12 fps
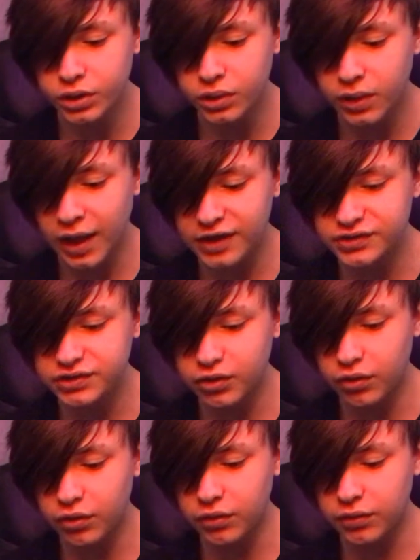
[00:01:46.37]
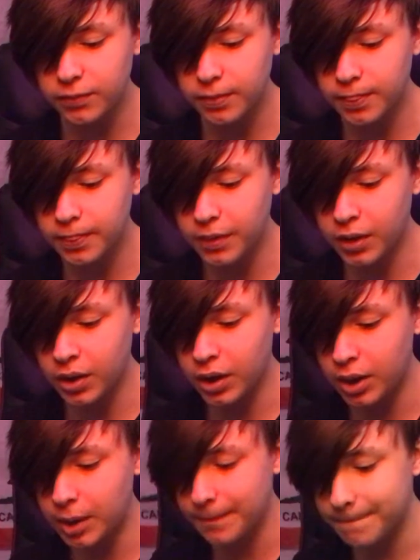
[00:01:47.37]
Last Song,
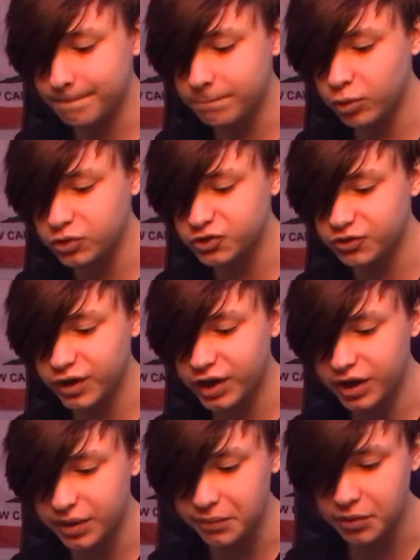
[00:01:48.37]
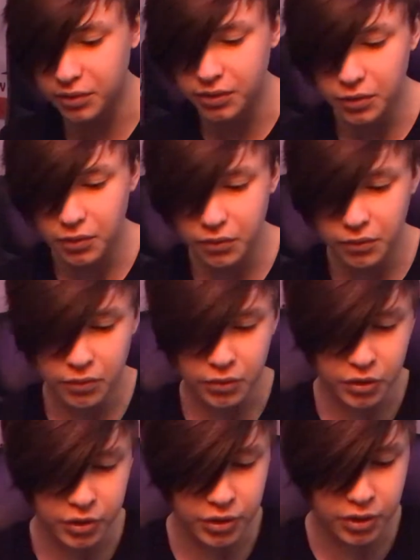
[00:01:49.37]
um, What's Her Name,
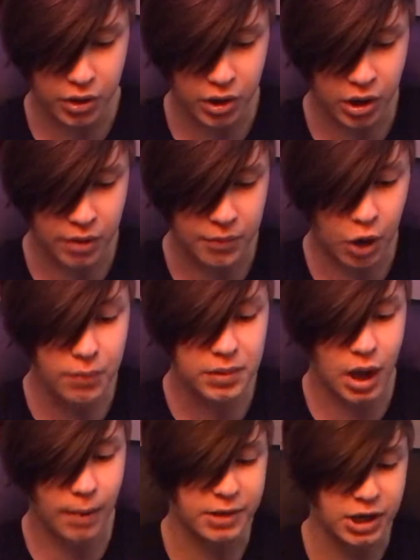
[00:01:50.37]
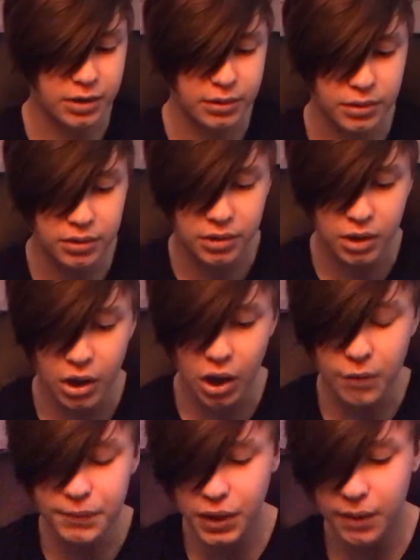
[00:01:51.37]
or um, Homecoming.
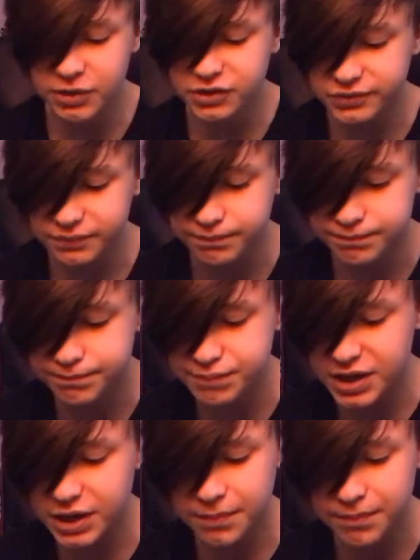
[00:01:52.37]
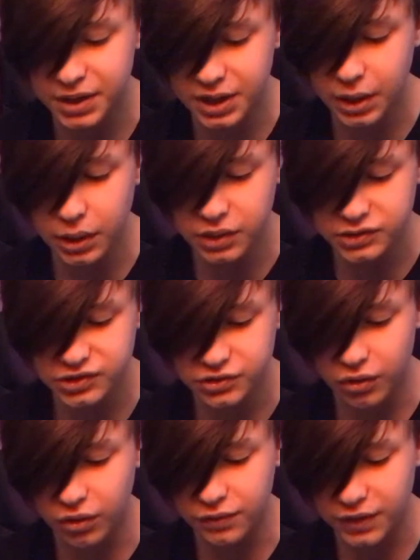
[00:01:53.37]
Homecoming is a big, big
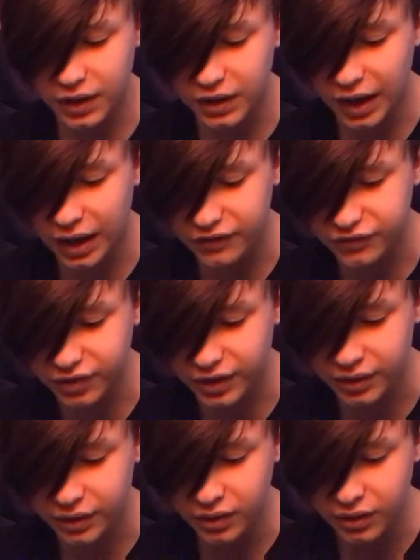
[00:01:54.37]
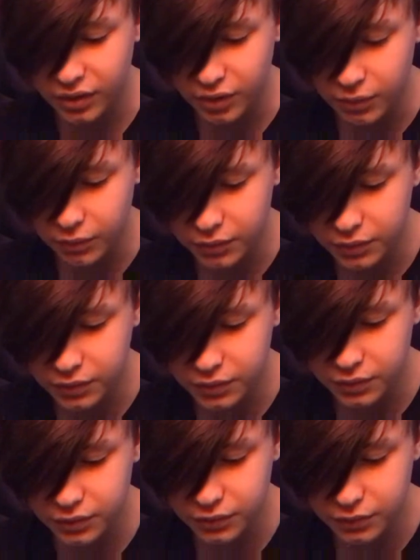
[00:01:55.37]
song that has like
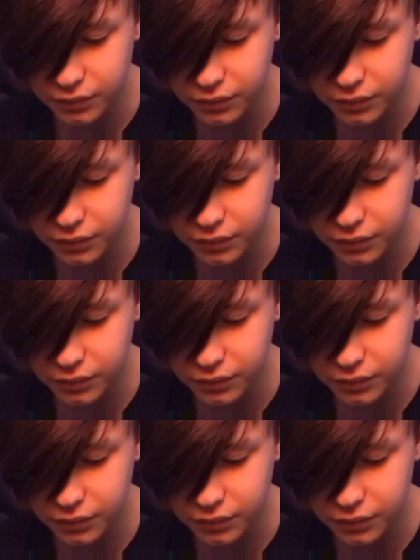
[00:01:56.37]
two,